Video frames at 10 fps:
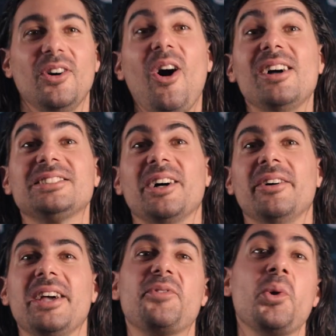
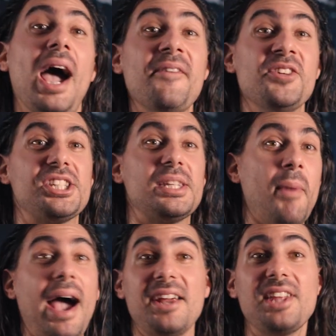Also, if you haven't
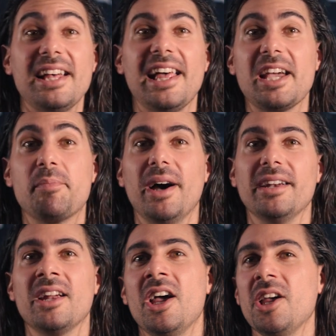smashed that like
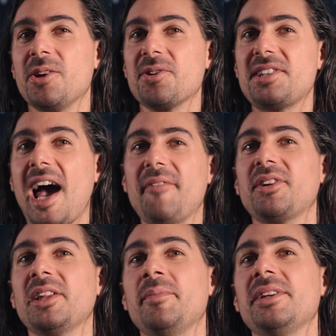button, you're
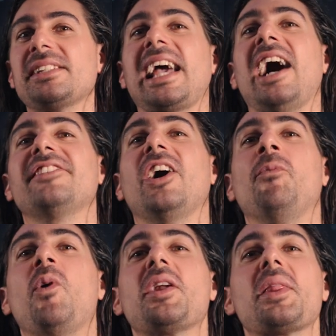definitely missing out
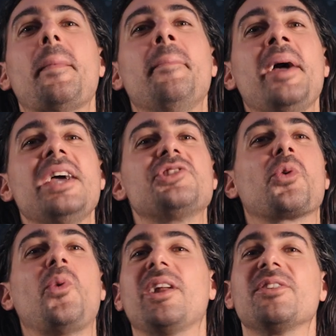on one of the
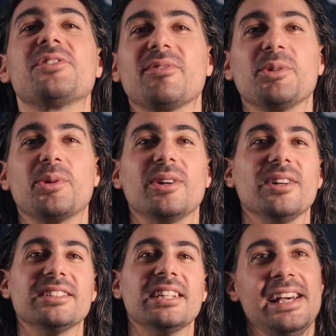major wonders of the world.